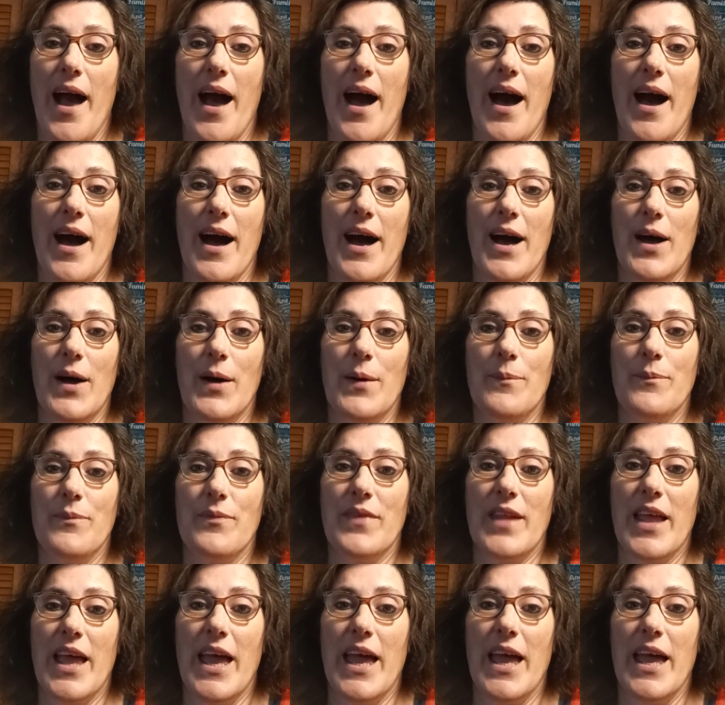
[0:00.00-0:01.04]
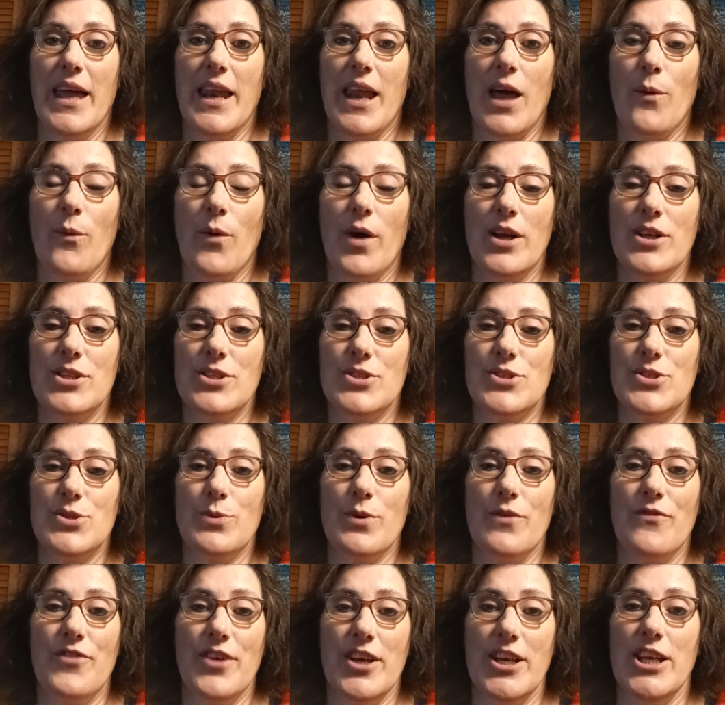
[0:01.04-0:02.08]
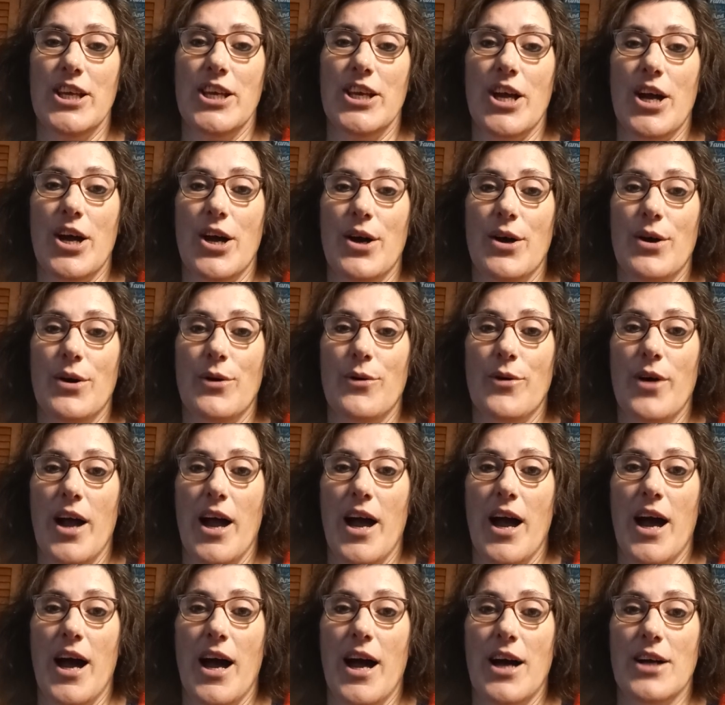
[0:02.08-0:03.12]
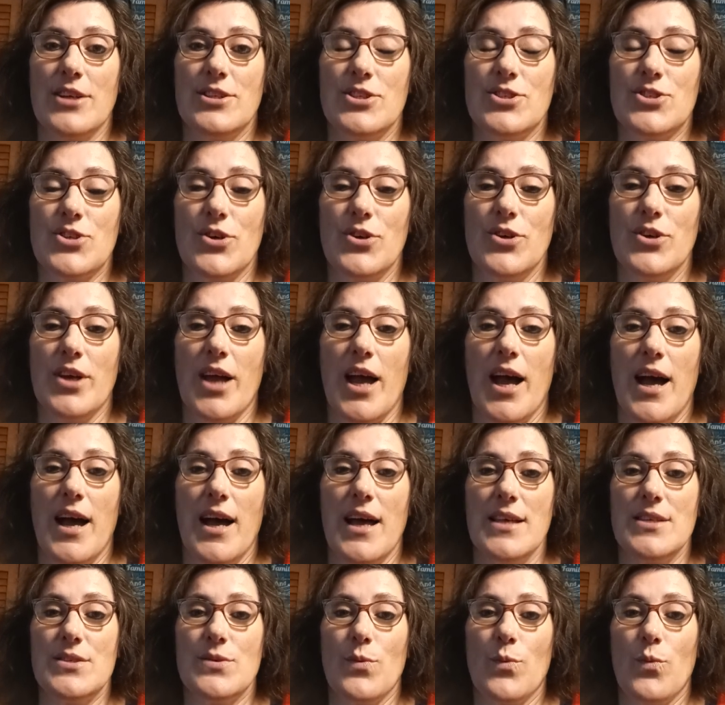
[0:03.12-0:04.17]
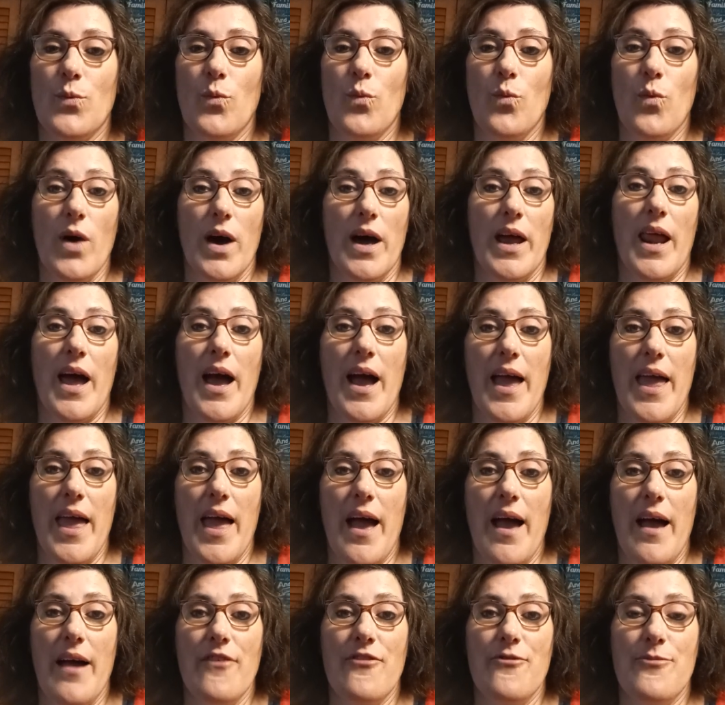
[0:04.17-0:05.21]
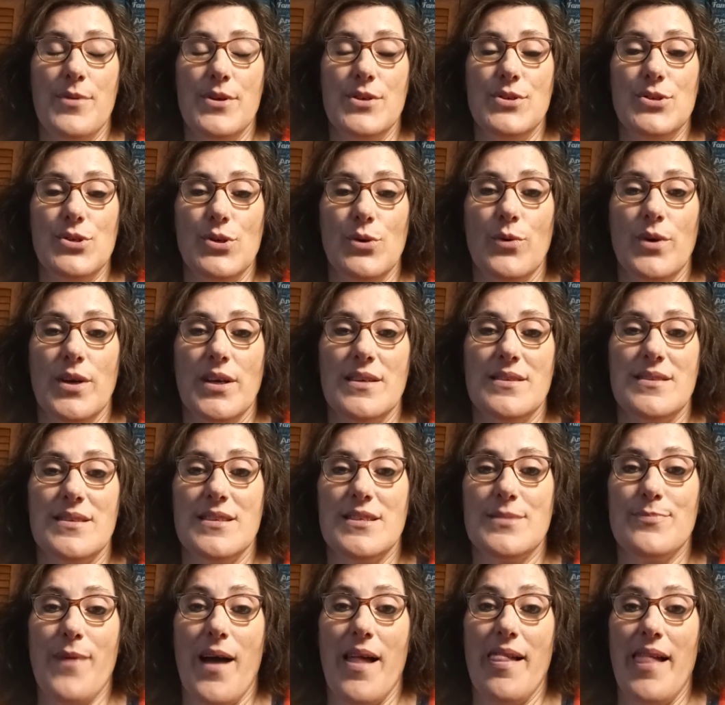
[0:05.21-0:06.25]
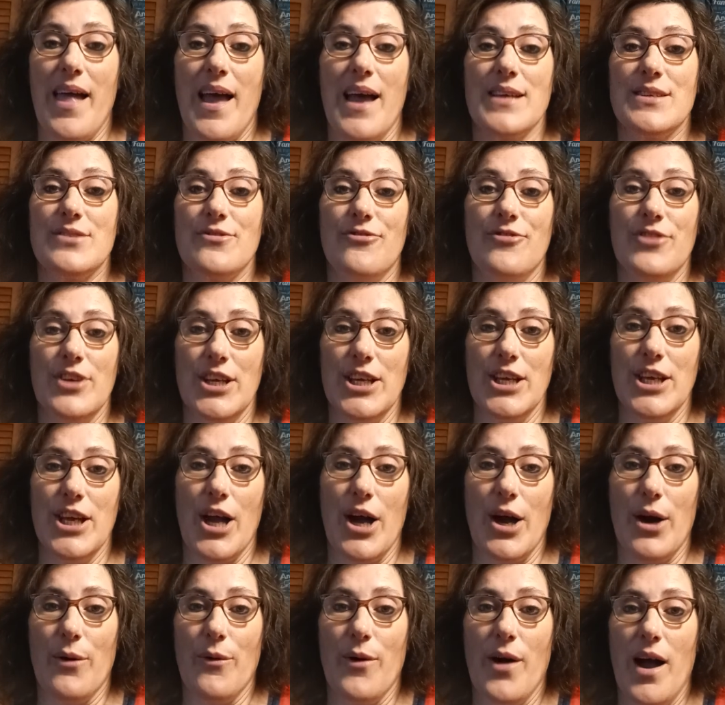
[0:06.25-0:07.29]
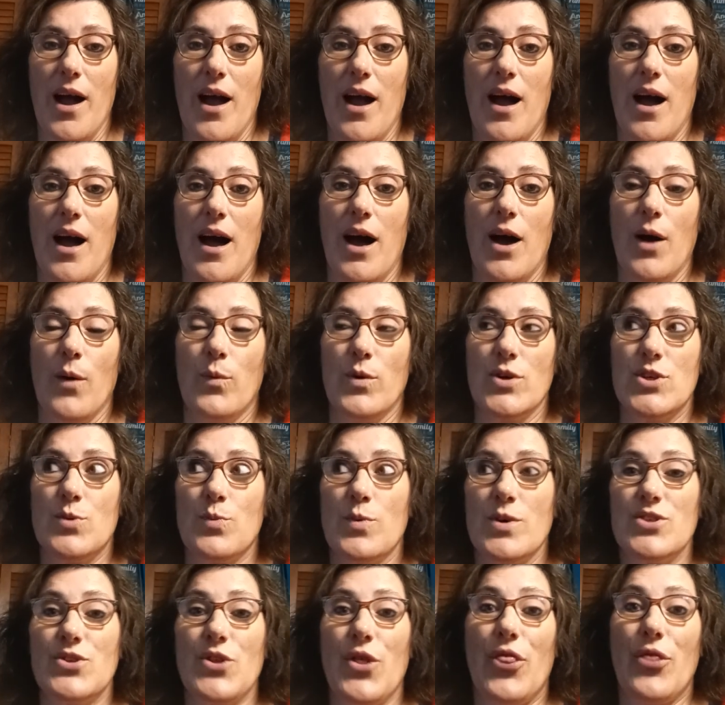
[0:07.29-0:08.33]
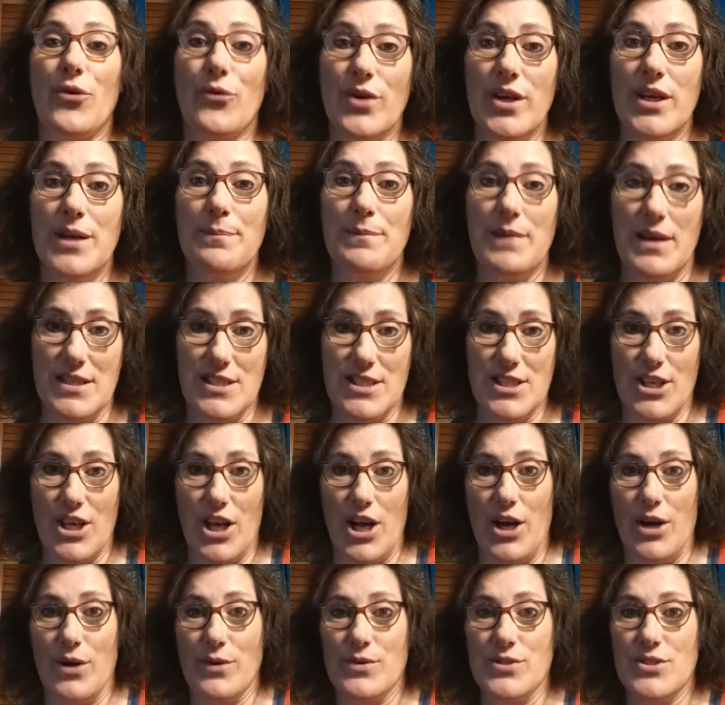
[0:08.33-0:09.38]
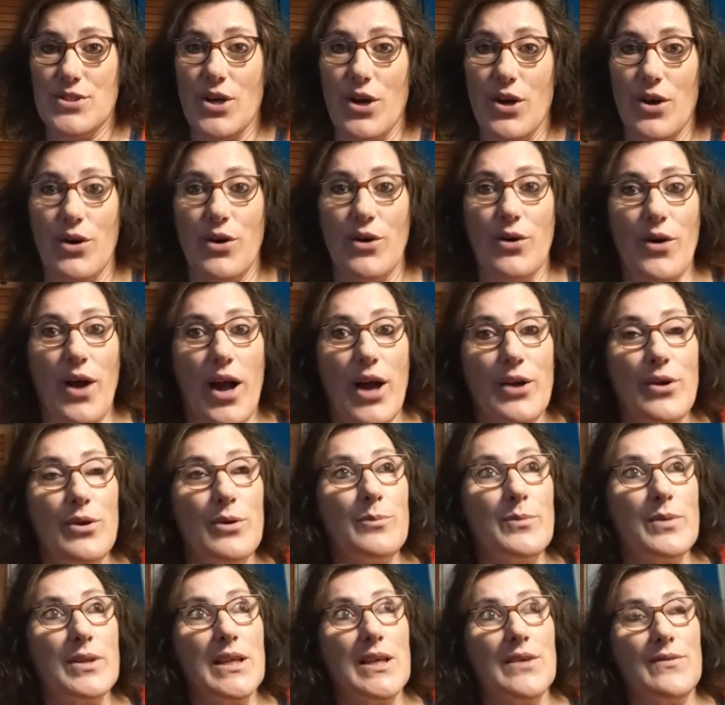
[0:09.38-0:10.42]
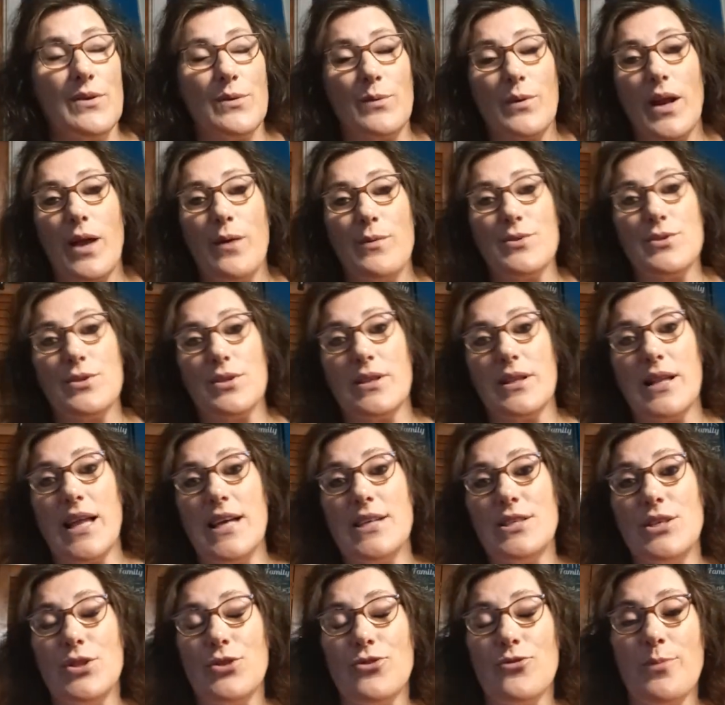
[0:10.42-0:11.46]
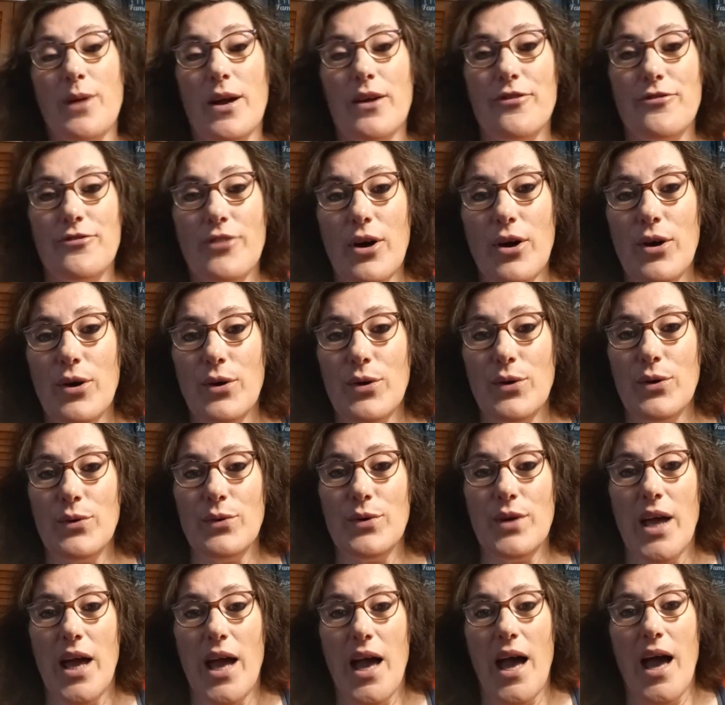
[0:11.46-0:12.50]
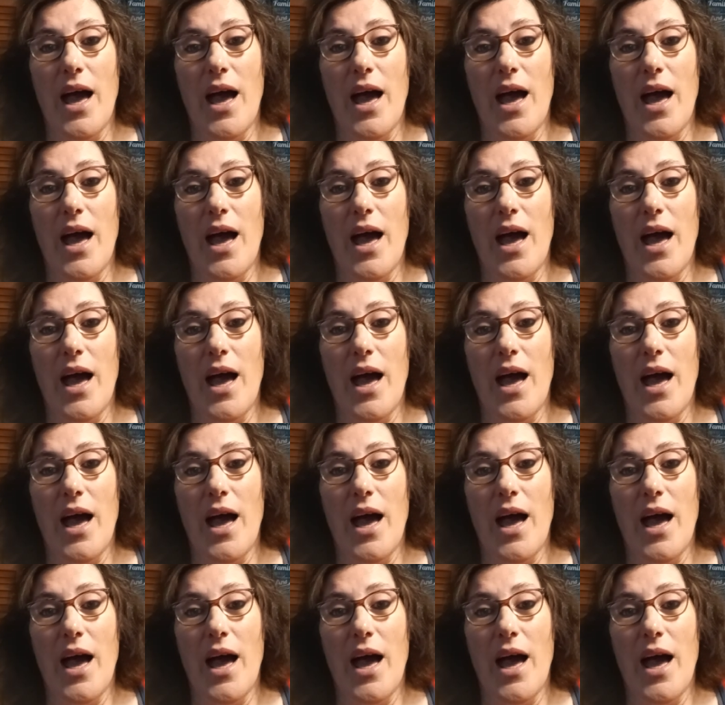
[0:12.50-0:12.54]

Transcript: and I wanted to do a video to show you guys what I have been doing since my last video, which was 3 months ago. So I couldn't believe it when I was glancing through my phone